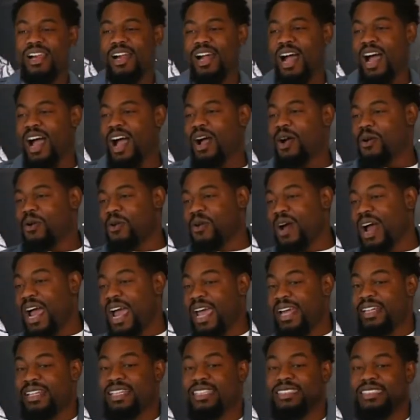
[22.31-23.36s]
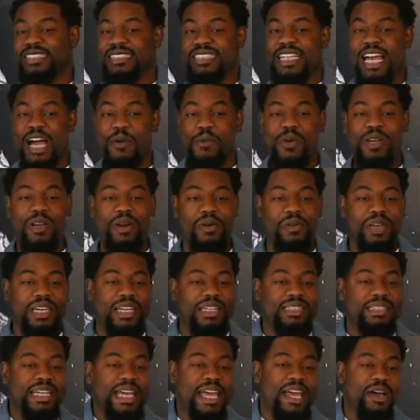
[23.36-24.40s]
All right, this is how we're going to
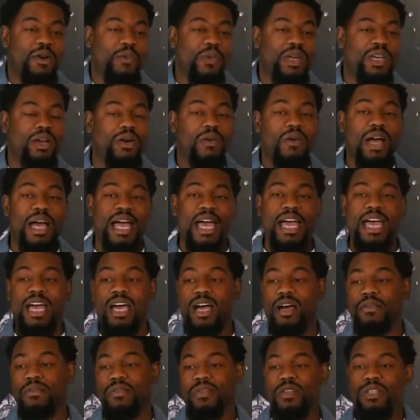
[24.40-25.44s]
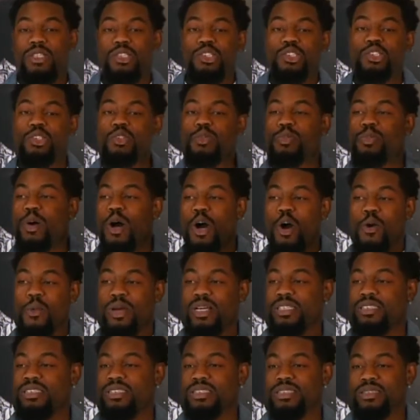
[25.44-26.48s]
get down. We're going to have two
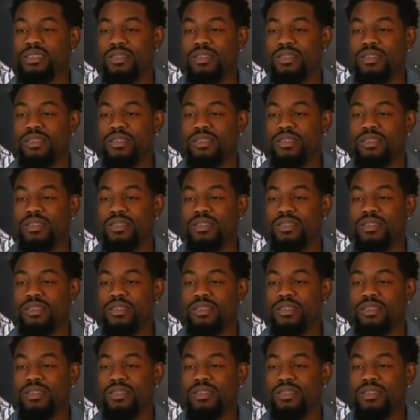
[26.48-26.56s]
poets,